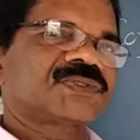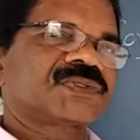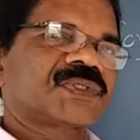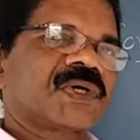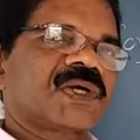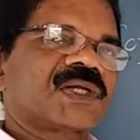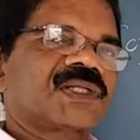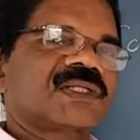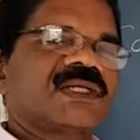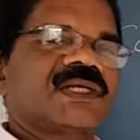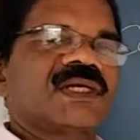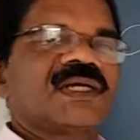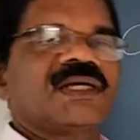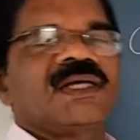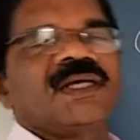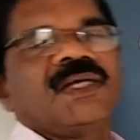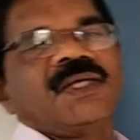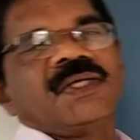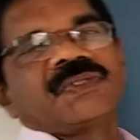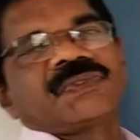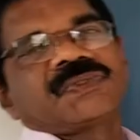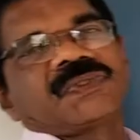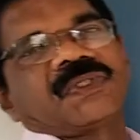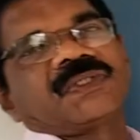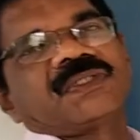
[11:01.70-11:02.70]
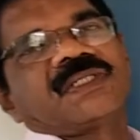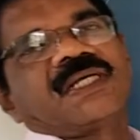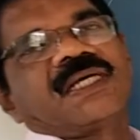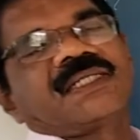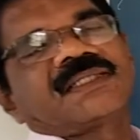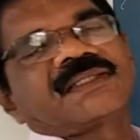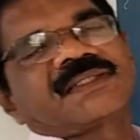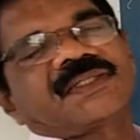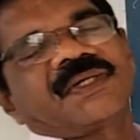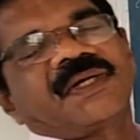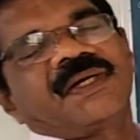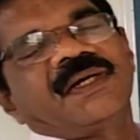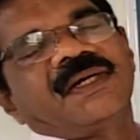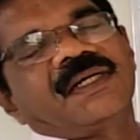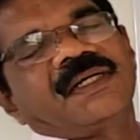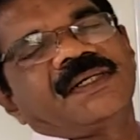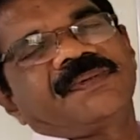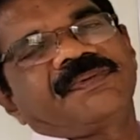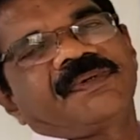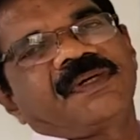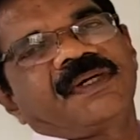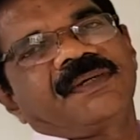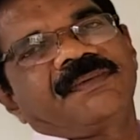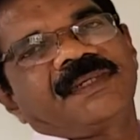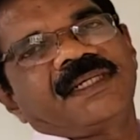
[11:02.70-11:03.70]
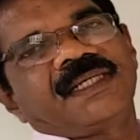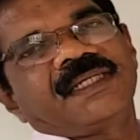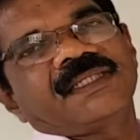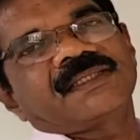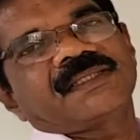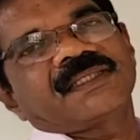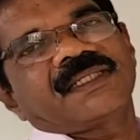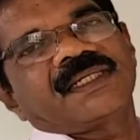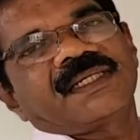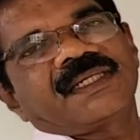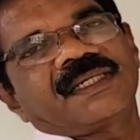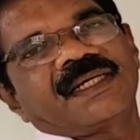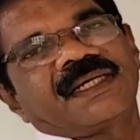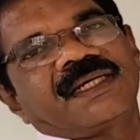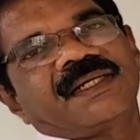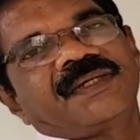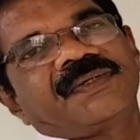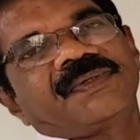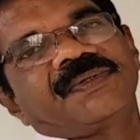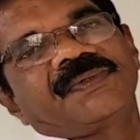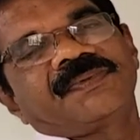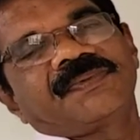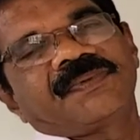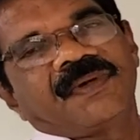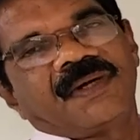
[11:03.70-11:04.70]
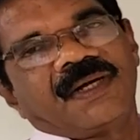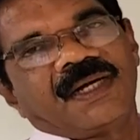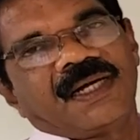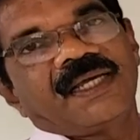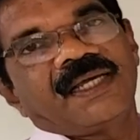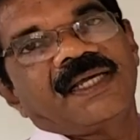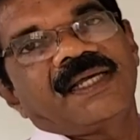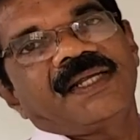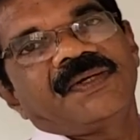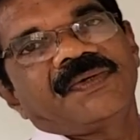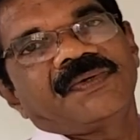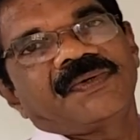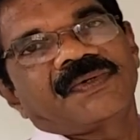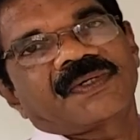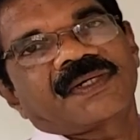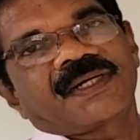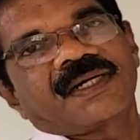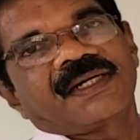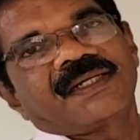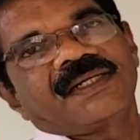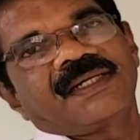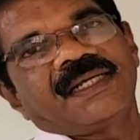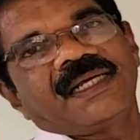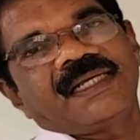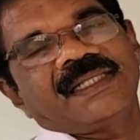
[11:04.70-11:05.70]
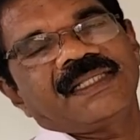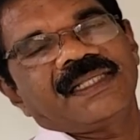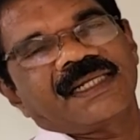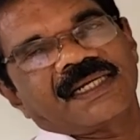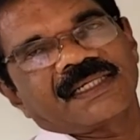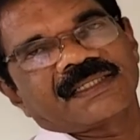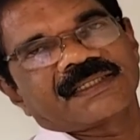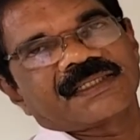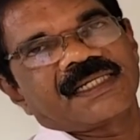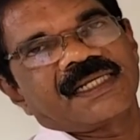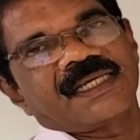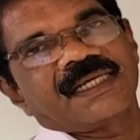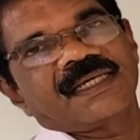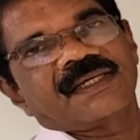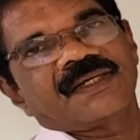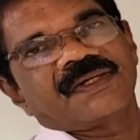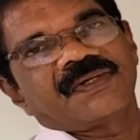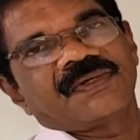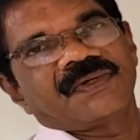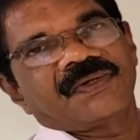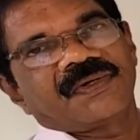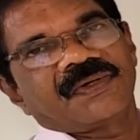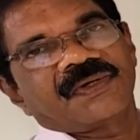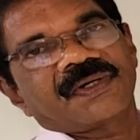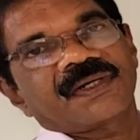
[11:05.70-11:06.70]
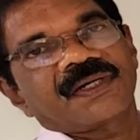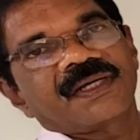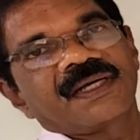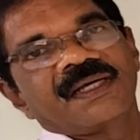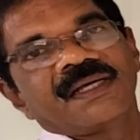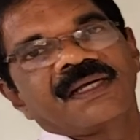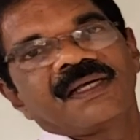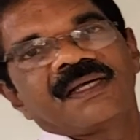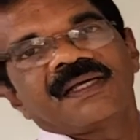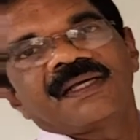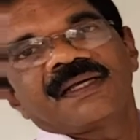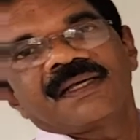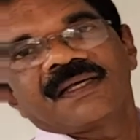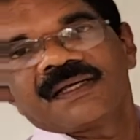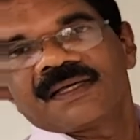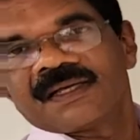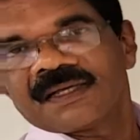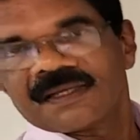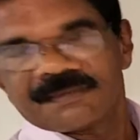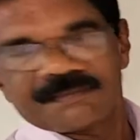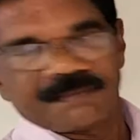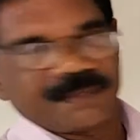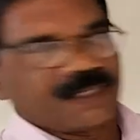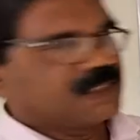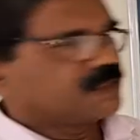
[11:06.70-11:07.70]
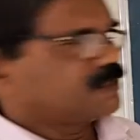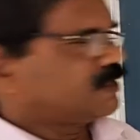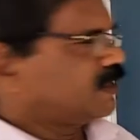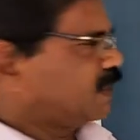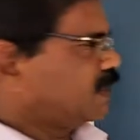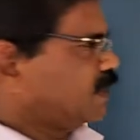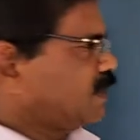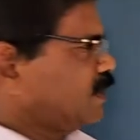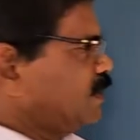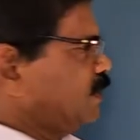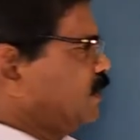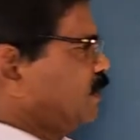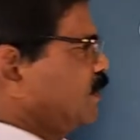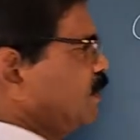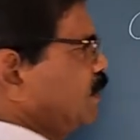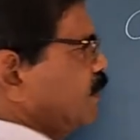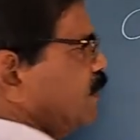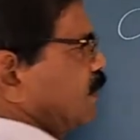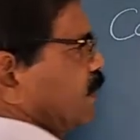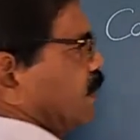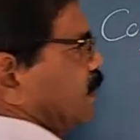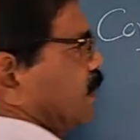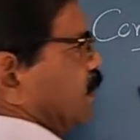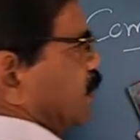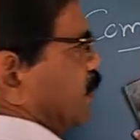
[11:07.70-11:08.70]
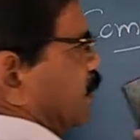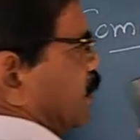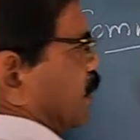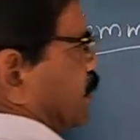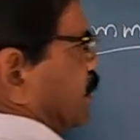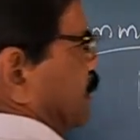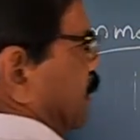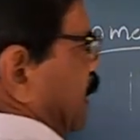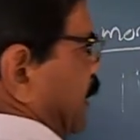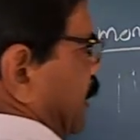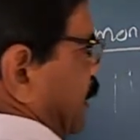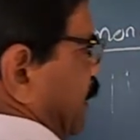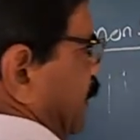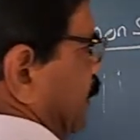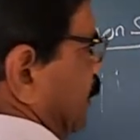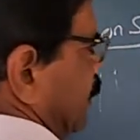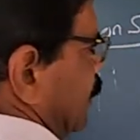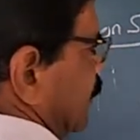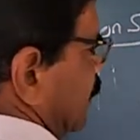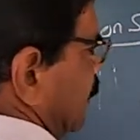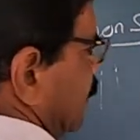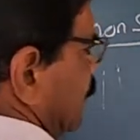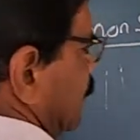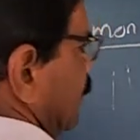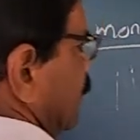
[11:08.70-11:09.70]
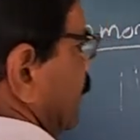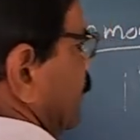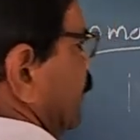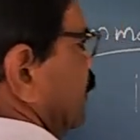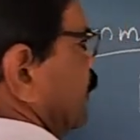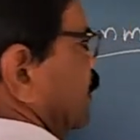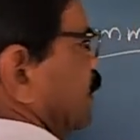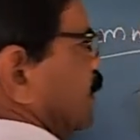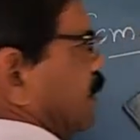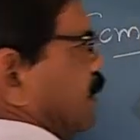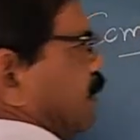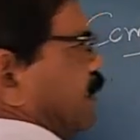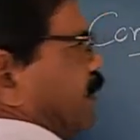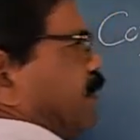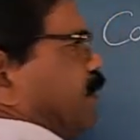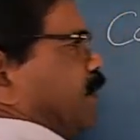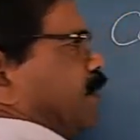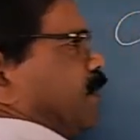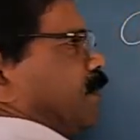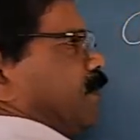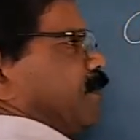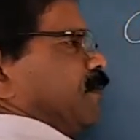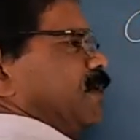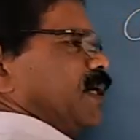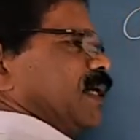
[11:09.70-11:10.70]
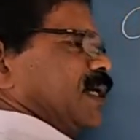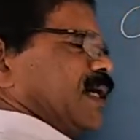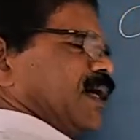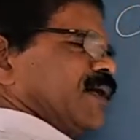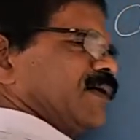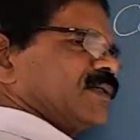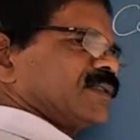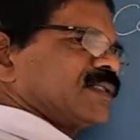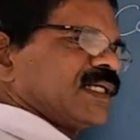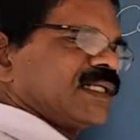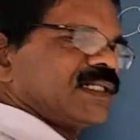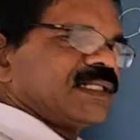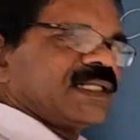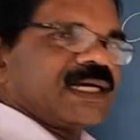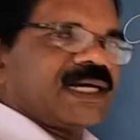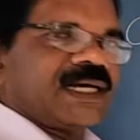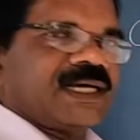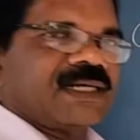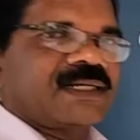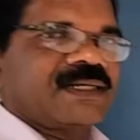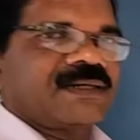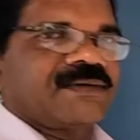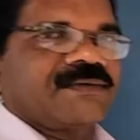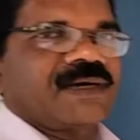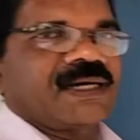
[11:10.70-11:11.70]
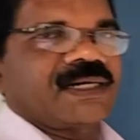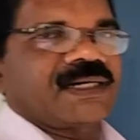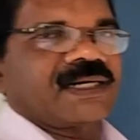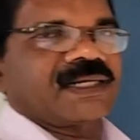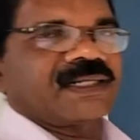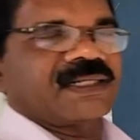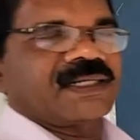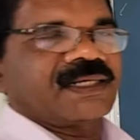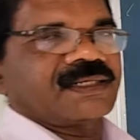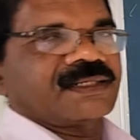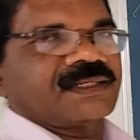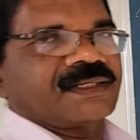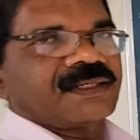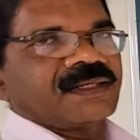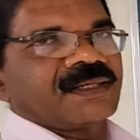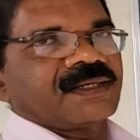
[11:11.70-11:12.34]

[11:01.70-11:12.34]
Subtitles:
So the salt form is fully neutral. Neither acidic nor basic. Then we have seen that what are they?